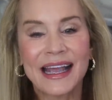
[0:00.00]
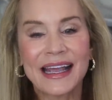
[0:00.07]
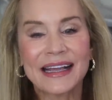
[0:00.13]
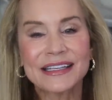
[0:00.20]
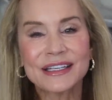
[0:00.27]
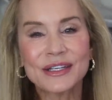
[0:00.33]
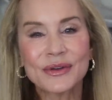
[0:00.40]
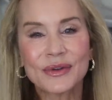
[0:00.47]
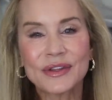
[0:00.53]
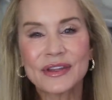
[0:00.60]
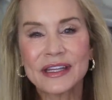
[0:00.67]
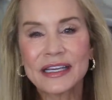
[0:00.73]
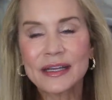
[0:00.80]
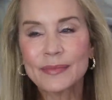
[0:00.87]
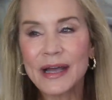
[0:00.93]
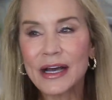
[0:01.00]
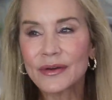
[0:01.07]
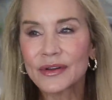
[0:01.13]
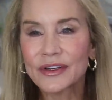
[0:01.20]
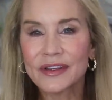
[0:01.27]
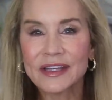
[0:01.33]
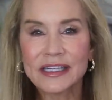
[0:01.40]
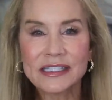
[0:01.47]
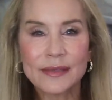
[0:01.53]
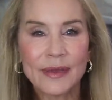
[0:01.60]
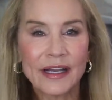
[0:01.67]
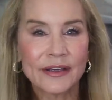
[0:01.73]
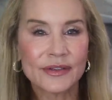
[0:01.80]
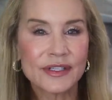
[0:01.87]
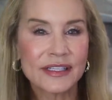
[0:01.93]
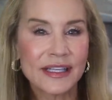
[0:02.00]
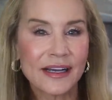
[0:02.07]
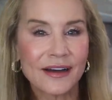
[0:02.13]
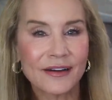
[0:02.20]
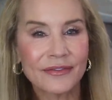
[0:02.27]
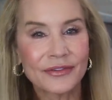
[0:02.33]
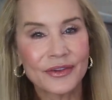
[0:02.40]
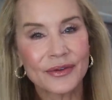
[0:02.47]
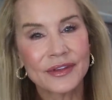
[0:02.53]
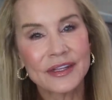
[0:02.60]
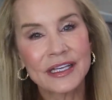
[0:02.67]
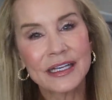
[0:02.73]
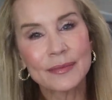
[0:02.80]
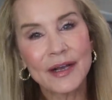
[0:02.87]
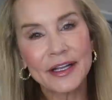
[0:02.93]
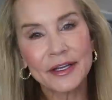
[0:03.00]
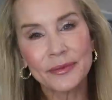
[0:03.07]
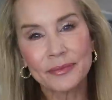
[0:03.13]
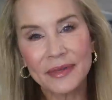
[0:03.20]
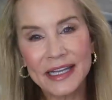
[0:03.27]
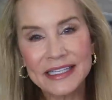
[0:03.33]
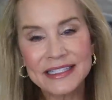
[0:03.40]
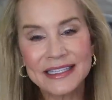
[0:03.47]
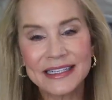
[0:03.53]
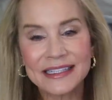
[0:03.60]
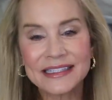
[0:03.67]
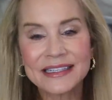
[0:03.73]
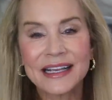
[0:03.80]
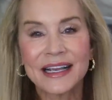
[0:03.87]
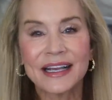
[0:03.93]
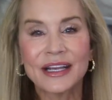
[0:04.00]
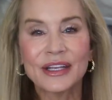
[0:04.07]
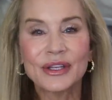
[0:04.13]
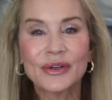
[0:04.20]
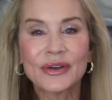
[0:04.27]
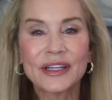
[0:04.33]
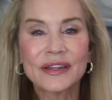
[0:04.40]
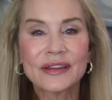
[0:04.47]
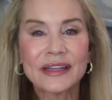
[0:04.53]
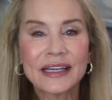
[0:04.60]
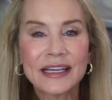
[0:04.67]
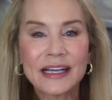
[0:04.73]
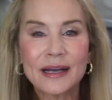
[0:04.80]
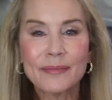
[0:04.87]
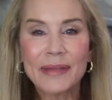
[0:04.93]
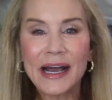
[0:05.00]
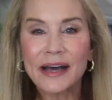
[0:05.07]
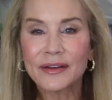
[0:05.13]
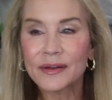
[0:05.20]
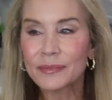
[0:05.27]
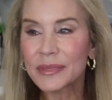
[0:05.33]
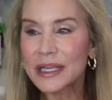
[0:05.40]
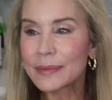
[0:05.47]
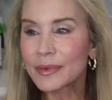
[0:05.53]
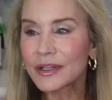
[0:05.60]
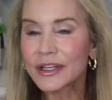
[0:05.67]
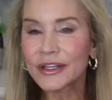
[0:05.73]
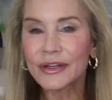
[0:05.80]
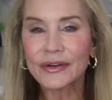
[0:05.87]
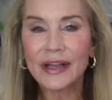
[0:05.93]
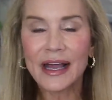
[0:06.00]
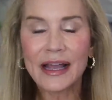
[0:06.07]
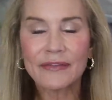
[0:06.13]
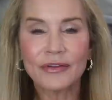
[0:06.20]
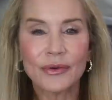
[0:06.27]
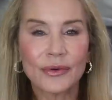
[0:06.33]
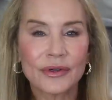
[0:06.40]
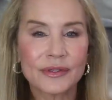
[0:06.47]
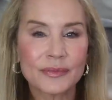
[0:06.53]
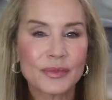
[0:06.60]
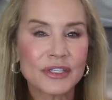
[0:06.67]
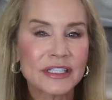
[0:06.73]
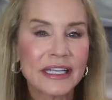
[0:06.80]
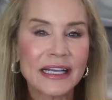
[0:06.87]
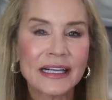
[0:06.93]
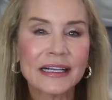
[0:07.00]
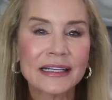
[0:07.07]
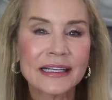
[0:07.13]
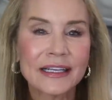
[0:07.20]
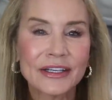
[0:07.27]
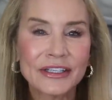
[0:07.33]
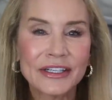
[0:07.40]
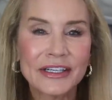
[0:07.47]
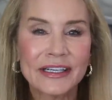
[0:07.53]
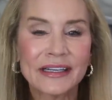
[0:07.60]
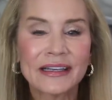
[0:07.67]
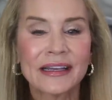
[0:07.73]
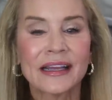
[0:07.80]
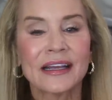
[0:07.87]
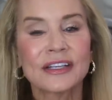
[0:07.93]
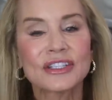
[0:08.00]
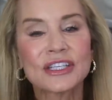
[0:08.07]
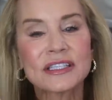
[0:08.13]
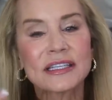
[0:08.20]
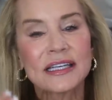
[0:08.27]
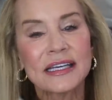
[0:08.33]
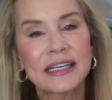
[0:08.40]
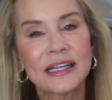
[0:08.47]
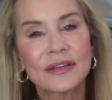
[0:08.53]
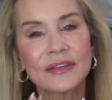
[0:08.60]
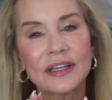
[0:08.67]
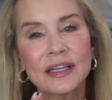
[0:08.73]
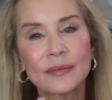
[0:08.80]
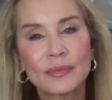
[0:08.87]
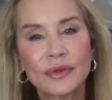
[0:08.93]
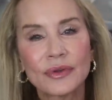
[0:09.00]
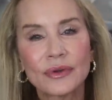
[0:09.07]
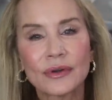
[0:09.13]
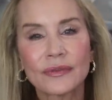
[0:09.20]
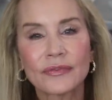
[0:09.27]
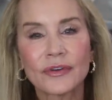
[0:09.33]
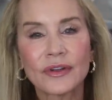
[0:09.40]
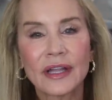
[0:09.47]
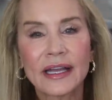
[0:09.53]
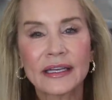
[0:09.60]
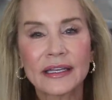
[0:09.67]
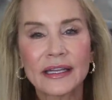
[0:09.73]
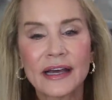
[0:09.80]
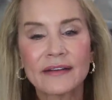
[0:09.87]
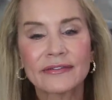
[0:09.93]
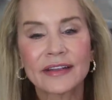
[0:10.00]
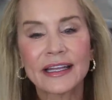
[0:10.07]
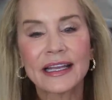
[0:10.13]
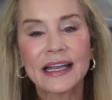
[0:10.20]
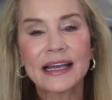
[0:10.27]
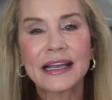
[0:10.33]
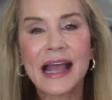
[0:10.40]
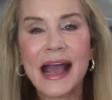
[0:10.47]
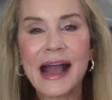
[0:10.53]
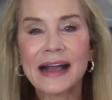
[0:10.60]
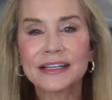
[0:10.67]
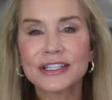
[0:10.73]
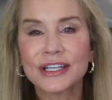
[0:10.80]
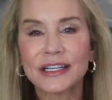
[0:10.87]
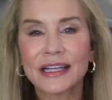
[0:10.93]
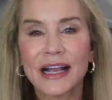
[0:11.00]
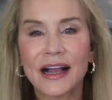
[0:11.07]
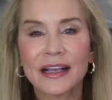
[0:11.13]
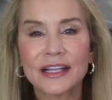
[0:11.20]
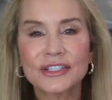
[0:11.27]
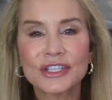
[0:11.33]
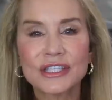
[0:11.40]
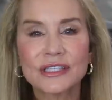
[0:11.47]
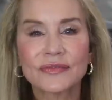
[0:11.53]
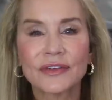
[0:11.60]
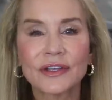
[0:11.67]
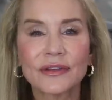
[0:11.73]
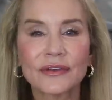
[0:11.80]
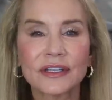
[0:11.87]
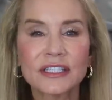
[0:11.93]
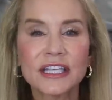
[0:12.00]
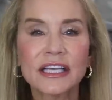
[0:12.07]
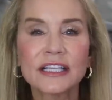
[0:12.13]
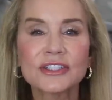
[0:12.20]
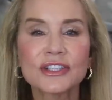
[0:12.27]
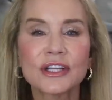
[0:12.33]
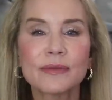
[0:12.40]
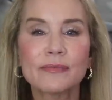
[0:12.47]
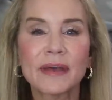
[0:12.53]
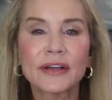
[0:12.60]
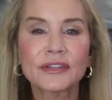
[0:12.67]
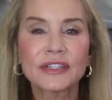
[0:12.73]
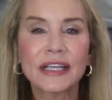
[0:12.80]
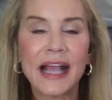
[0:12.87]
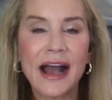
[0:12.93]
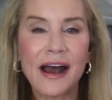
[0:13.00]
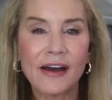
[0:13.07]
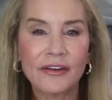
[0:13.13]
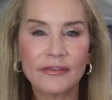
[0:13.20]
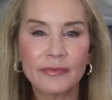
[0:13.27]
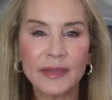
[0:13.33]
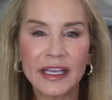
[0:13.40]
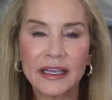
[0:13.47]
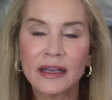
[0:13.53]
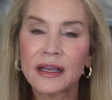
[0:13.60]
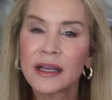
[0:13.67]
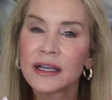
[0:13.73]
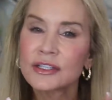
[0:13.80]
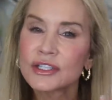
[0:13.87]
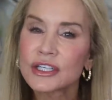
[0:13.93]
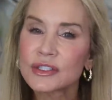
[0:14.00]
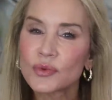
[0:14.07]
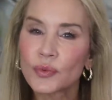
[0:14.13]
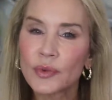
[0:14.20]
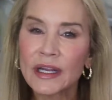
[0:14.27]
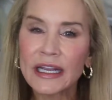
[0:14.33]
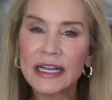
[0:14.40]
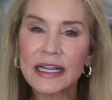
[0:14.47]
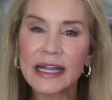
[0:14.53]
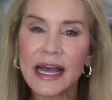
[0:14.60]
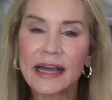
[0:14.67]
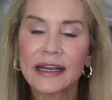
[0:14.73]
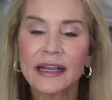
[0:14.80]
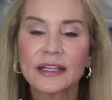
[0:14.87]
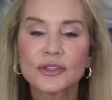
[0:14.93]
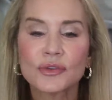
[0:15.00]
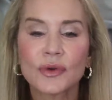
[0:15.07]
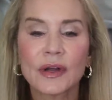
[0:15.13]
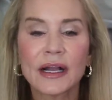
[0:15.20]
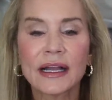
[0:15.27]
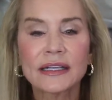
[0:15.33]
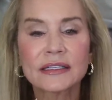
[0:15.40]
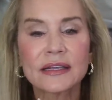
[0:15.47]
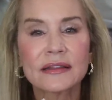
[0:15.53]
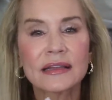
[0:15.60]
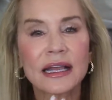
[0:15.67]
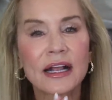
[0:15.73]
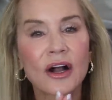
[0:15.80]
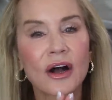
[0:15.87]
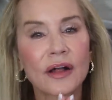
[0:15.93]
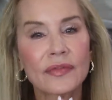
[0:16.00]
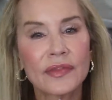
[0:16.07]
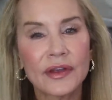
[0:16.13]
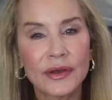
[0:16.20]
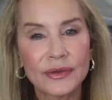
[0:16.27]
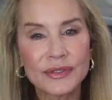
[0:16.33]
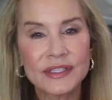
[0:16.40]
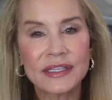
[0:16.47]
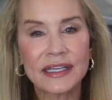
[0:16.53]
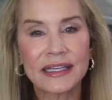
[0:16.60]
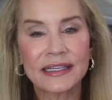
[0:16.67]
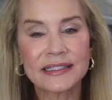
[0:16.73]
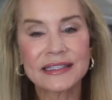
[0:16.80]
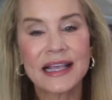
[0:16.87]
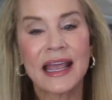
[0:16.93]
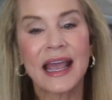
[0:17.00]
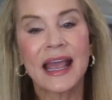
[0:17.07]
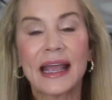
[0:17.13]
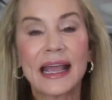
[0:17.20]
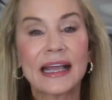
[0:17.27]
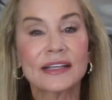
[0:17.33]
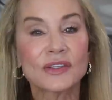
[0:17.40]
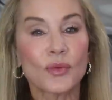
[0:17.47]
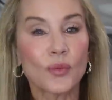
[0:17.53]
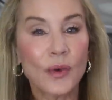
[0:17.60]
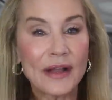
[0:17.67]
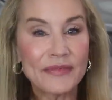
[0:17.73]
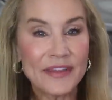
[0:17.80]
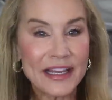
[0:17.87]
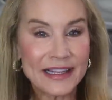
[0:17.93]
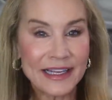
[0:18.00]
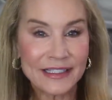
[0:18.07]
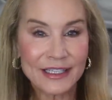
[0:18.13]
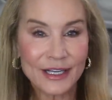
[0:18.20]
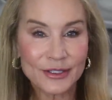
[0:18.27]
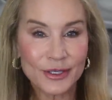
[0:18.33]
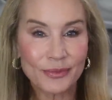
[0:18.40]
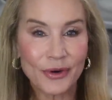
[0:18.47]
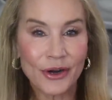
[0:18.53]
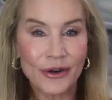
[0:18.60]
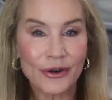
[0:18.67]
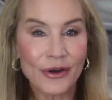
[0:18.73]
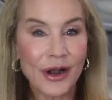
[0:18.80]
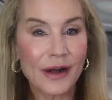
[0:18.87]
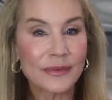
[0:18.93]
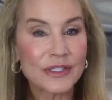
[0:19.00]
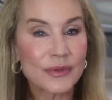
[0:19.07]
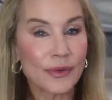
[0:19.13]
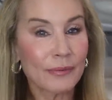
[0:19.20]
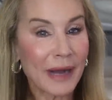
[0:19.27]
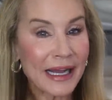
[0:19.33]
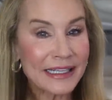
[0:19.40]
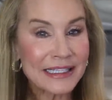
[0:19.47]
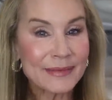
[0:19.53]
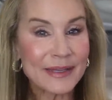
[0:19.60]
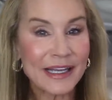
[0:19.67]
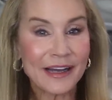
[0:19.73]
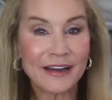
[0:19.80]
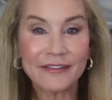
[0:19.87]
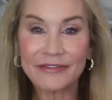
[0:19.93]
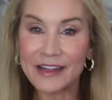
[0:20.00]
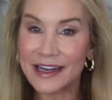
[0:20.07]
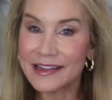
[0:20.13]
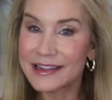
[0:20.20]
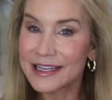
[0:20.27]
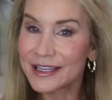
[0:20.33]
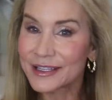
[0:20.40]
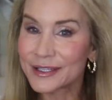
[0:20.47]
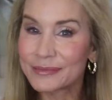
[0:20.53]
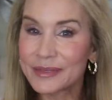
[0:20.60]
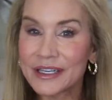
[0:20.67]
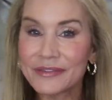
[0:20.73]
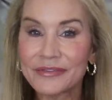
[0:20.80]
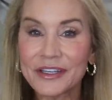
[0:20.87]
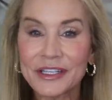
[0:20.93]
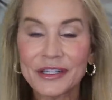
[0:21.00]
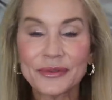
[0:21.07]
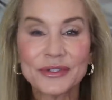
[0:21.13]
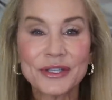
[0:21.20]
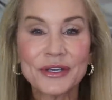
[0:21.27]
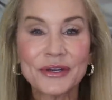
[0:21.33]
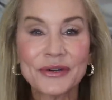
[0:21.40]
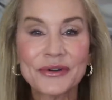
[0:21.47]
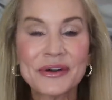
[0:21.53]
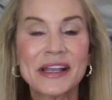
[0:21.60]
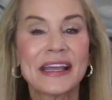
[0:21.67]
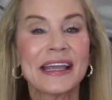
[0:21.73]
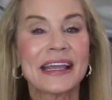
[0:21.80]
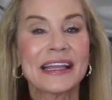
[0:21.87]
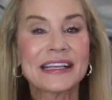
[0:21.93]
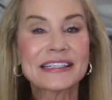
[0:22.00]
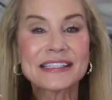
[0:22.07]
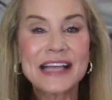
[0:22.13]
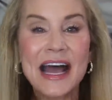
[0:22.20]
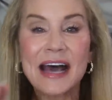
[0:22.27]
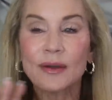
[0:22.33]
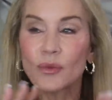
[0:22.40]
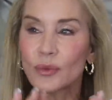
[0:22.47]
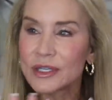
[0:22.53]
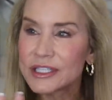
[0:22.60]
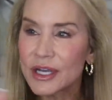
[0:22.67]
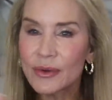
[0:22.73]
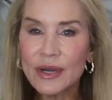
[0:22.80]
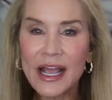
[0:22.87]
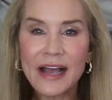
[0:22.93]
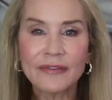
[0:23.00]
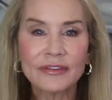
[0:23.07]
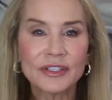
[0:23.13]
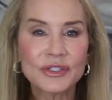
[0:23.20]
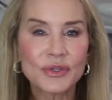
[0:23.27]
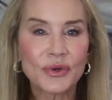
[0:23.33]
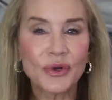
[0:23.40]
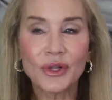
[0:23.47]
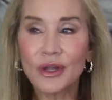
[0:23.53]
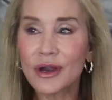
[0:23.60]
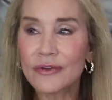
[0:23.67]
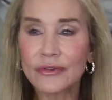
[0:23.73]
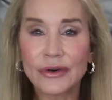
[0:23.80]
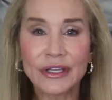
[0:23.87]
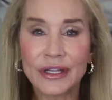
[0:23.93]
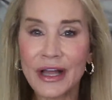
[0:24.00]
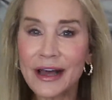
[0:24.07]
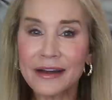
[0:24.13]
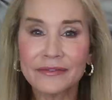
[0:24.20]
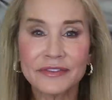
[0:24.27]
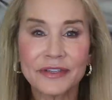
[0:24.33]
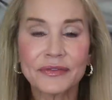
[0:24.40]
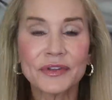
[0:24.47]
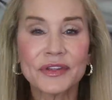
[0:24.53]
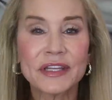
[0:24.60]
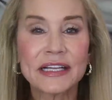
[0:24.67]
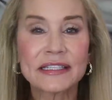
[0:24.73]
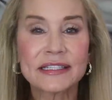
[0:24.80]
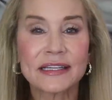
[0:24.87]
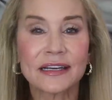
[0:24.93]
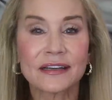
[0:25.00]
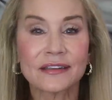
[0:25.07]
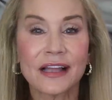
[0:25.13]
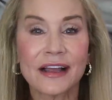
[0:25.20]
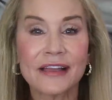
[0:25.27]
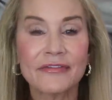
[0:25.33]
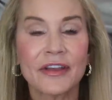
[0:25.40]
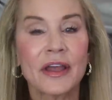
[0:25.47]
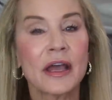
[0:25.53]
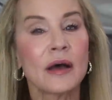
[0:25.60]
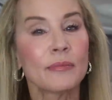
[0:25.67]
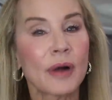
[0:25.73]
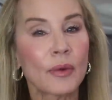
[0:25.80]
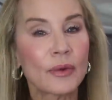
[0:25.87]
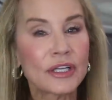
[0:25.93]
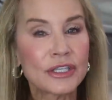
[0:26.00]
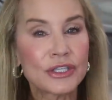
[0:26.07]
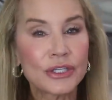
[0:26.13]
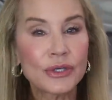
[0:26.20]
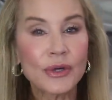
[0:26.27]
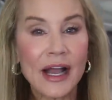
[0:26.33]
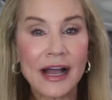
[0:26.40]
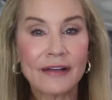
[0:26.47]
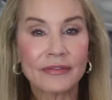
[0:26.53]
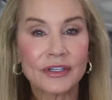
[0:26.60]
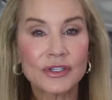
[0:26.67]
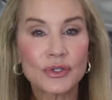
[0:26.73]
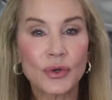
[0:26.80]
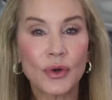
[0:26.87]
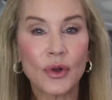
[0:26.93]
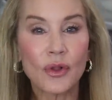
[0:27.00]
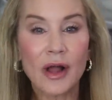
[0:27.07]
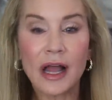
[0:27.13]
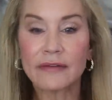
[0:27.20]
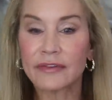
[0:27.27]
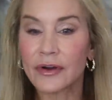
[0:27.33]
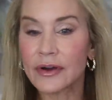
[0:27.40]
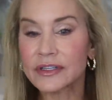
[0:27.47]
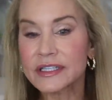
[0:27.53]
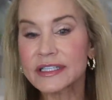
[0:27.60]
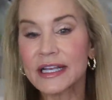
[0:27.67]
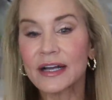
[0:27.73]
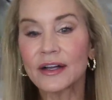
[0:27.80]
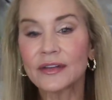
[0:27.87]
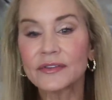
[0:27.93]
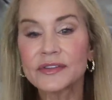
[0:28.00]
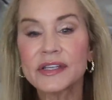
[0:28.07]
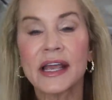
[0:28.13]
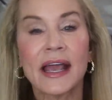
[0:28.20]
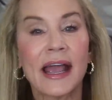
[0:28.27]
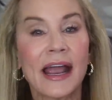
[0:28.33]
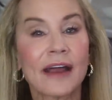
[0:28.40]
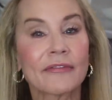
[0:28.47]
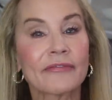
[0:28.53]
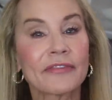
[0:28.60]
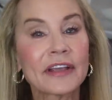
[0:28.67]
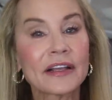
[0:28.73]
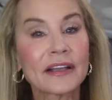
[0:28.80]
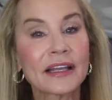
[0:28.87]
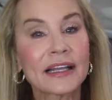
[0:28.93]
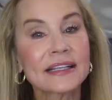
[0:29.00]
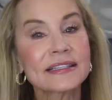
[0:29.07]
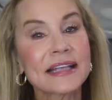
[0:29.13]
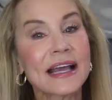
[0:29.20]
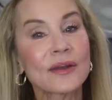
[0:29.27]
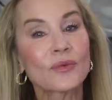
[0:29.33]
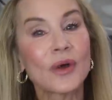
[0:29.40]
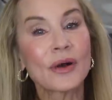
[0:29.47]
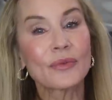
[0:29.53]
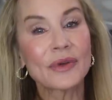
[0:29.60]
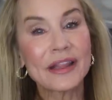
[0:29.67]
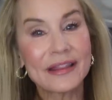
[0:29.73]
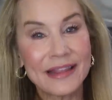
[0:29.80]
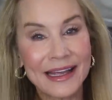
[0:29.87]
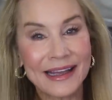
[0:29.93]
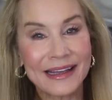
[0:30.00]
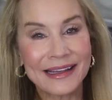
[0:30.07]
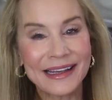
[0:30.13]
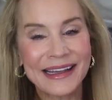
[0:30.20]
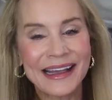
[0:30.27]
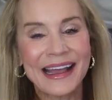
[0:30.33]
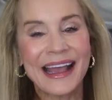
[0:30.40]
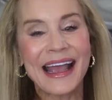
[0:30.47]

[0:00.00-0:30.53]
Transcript: And you can think about good things about yourself. You can think about your blessings. You can think about people in your life who are particularly good, just anything beautiful and lovely. And actually, I can just feel the tension melting out of me just reading that and trying to think on those things. And one thing that Doctor Parker always reminds me of that I think could benefit you too is that we don't have control over a lot of different things in our life, but we do have control over ourselves, our feelings, and what we think.